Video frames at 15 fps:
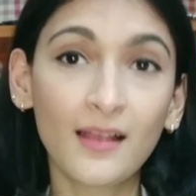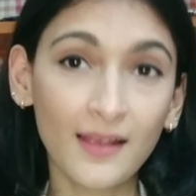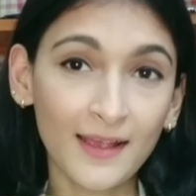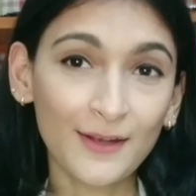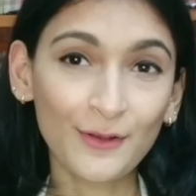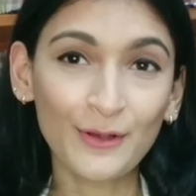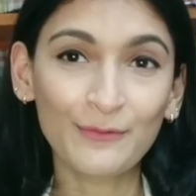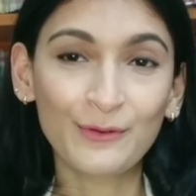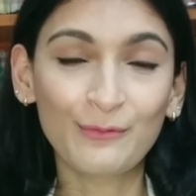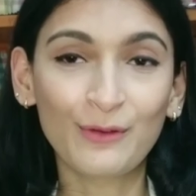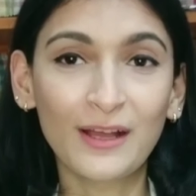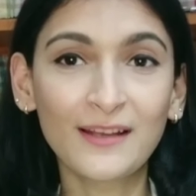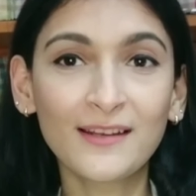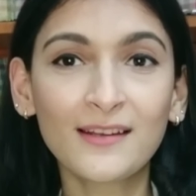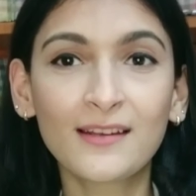Hello
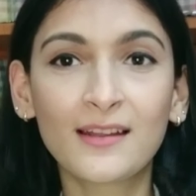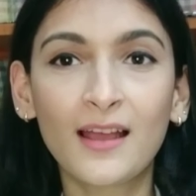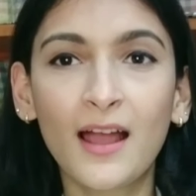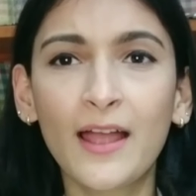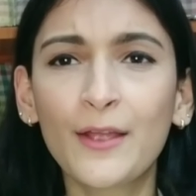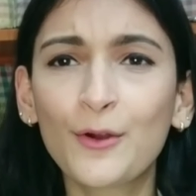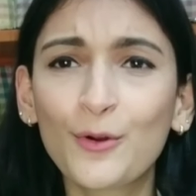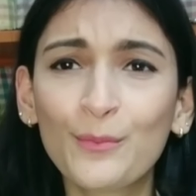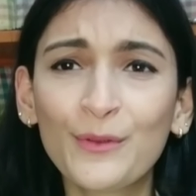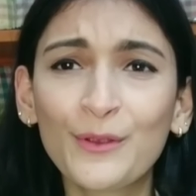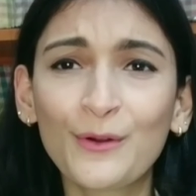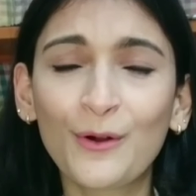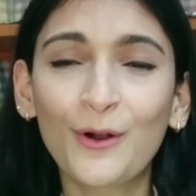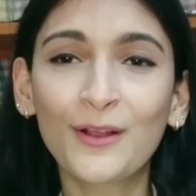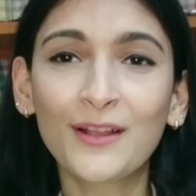everyone, I hope
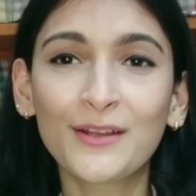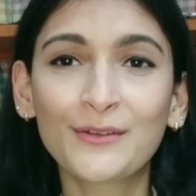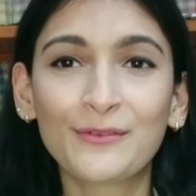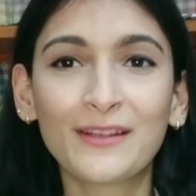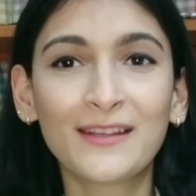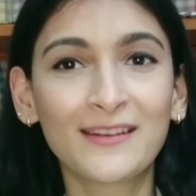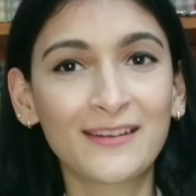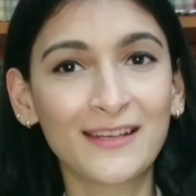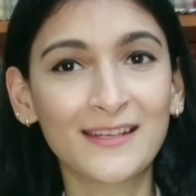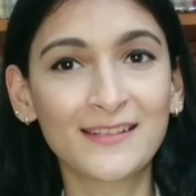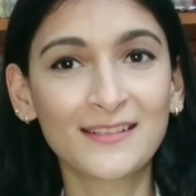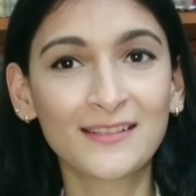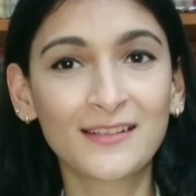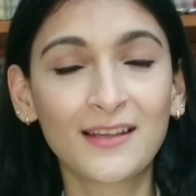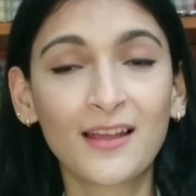you all are doing
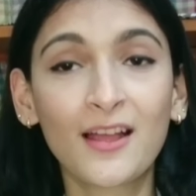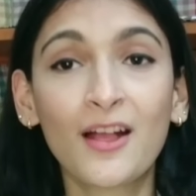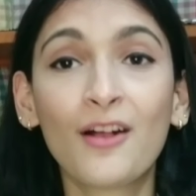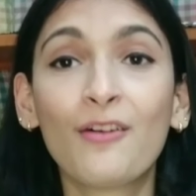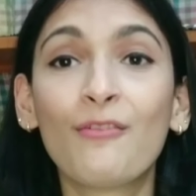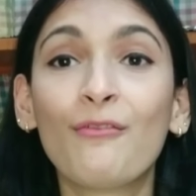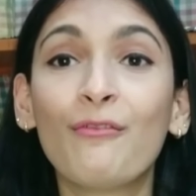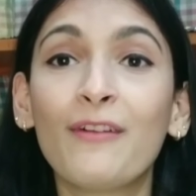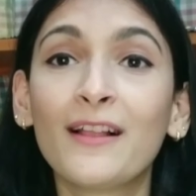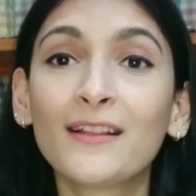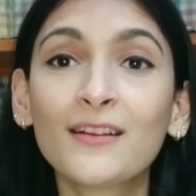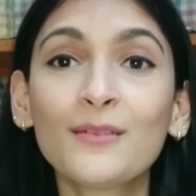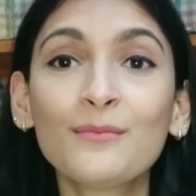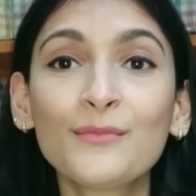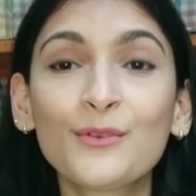great.
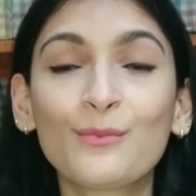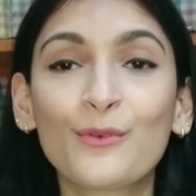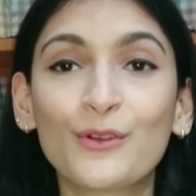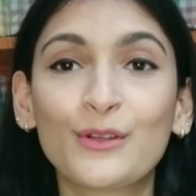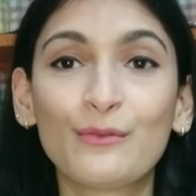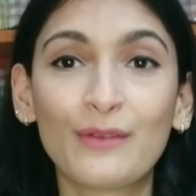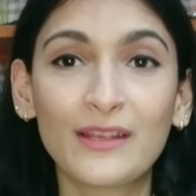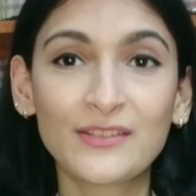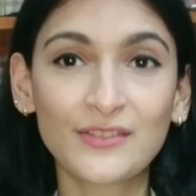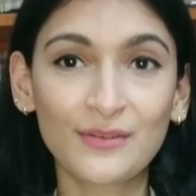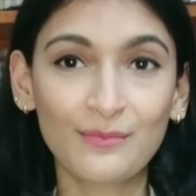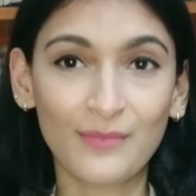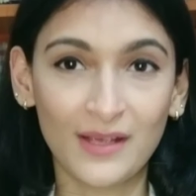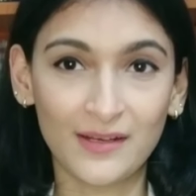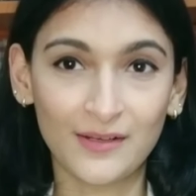Welcome to
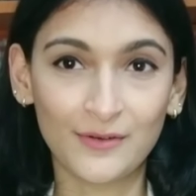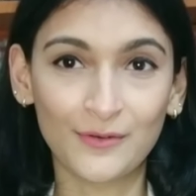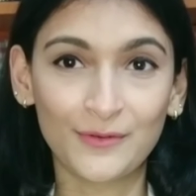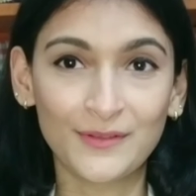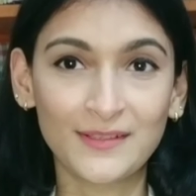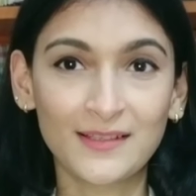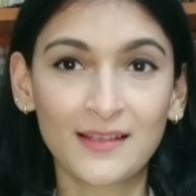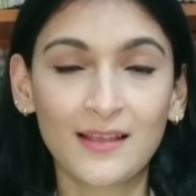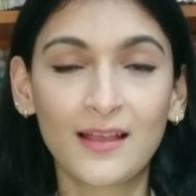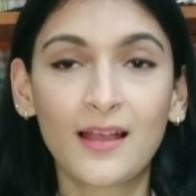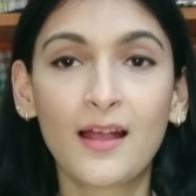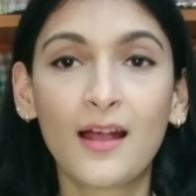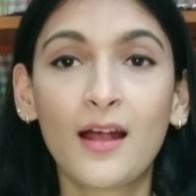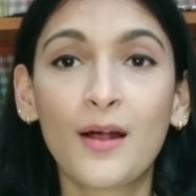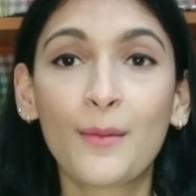Motivation Medicos.
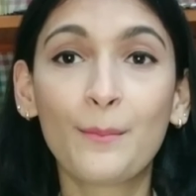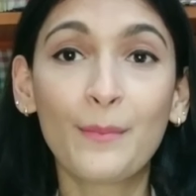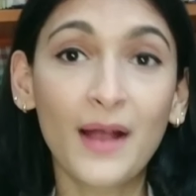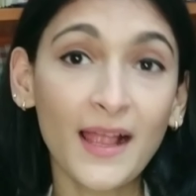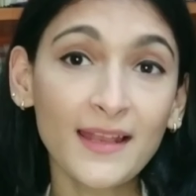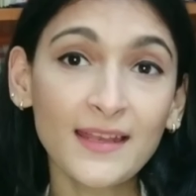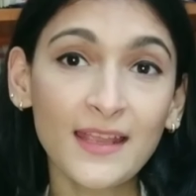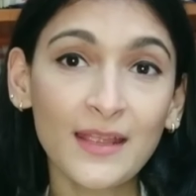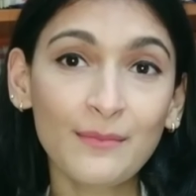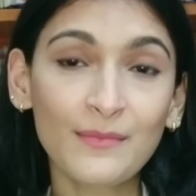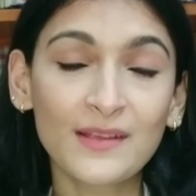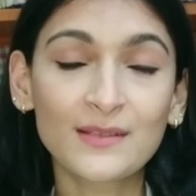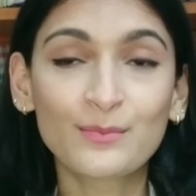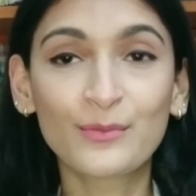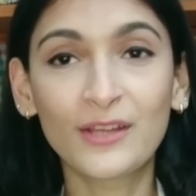My name
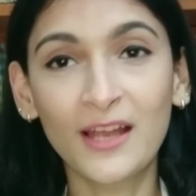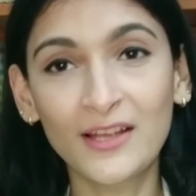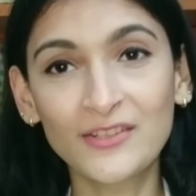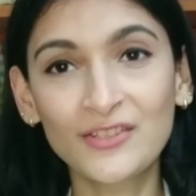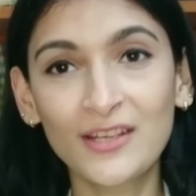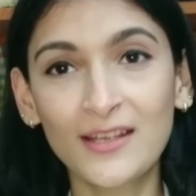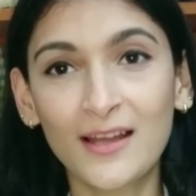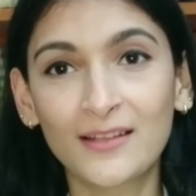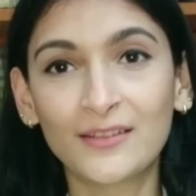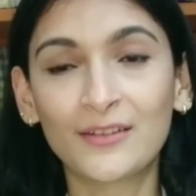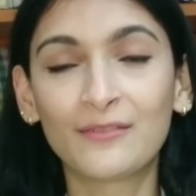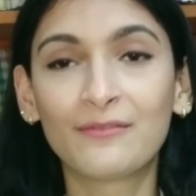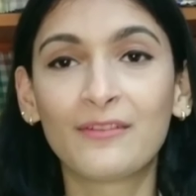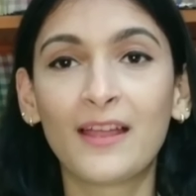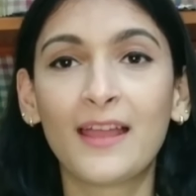is Priyansha
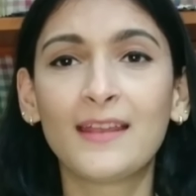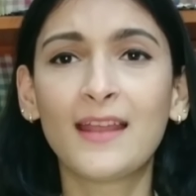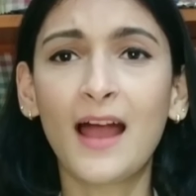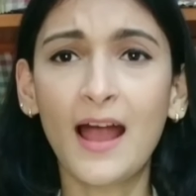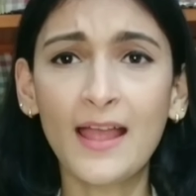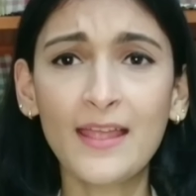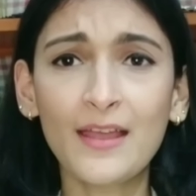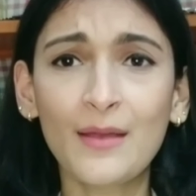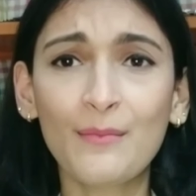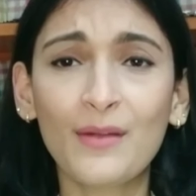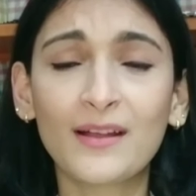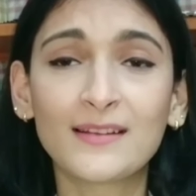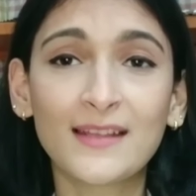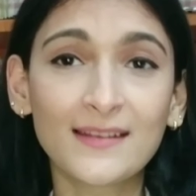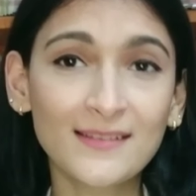Yadav and I am
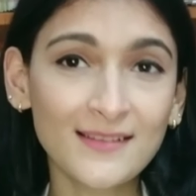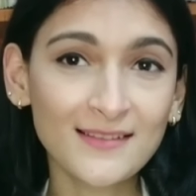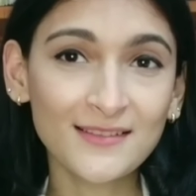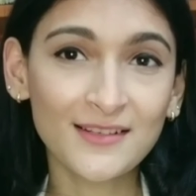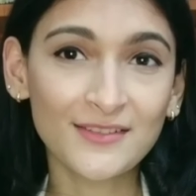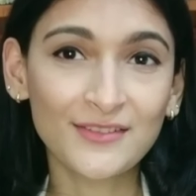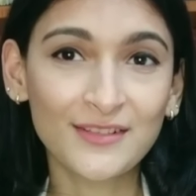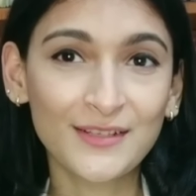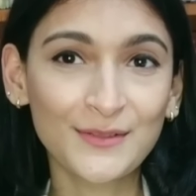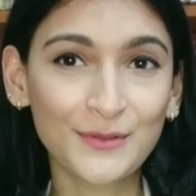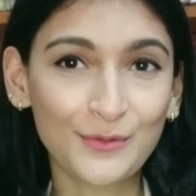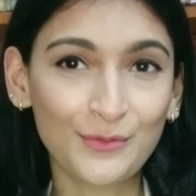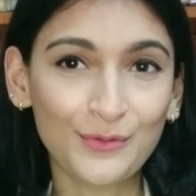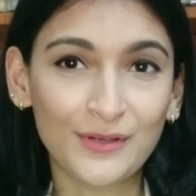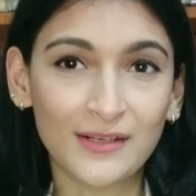a dental surgery
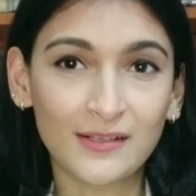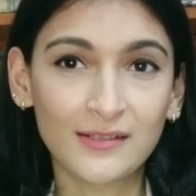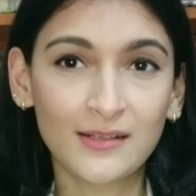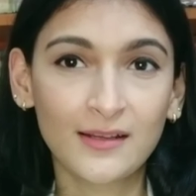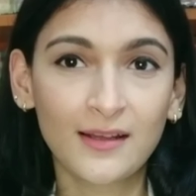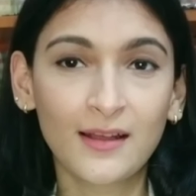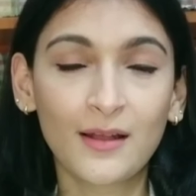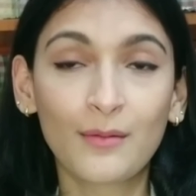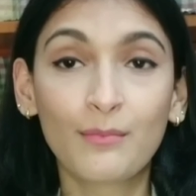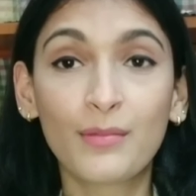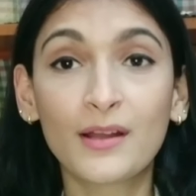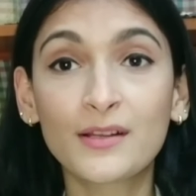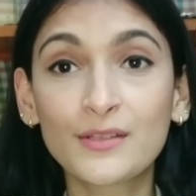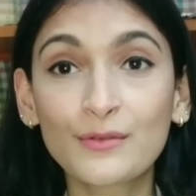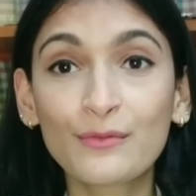student
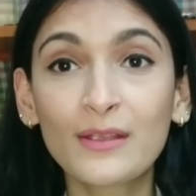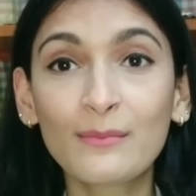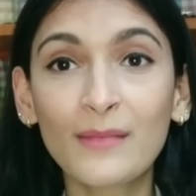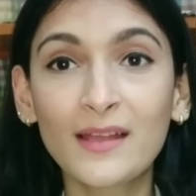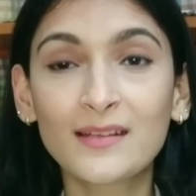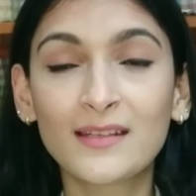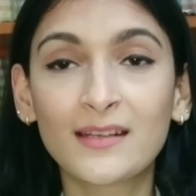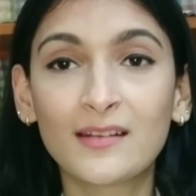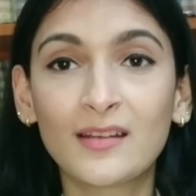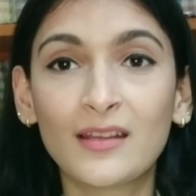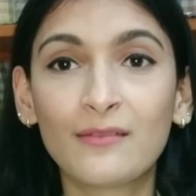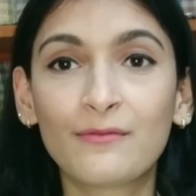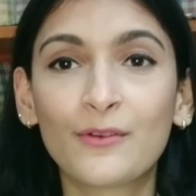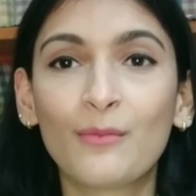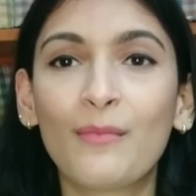pursuing my
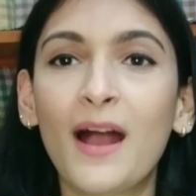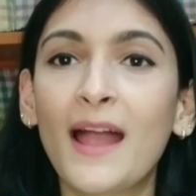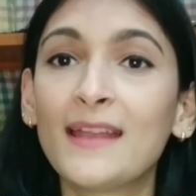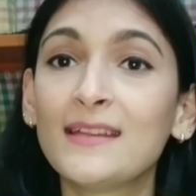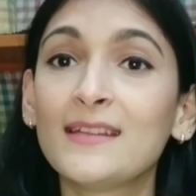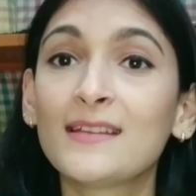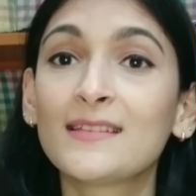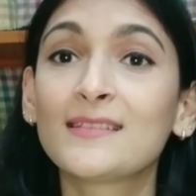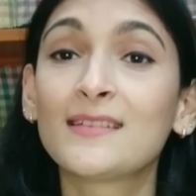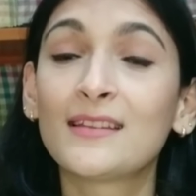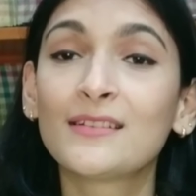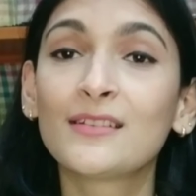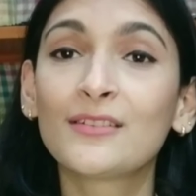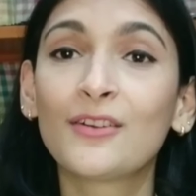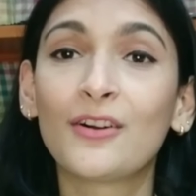degree from I T S
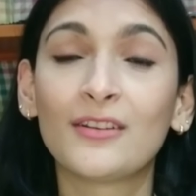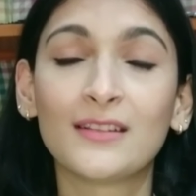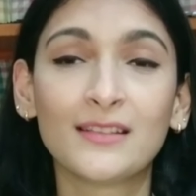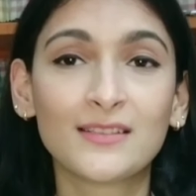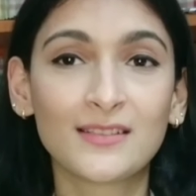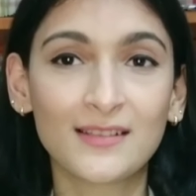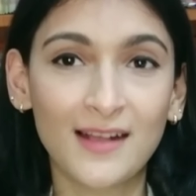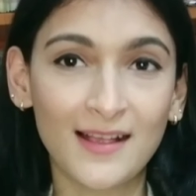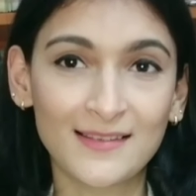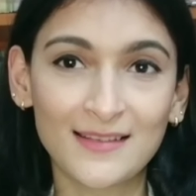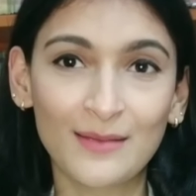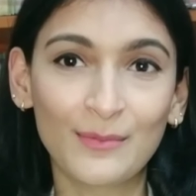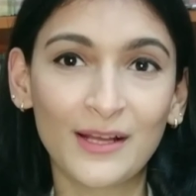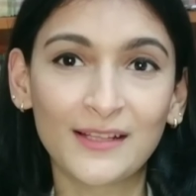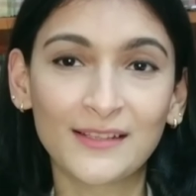Dental College,
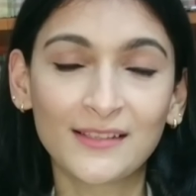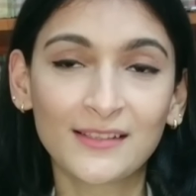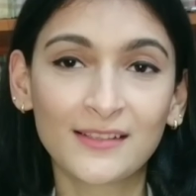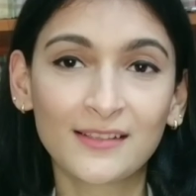Ghaziabad.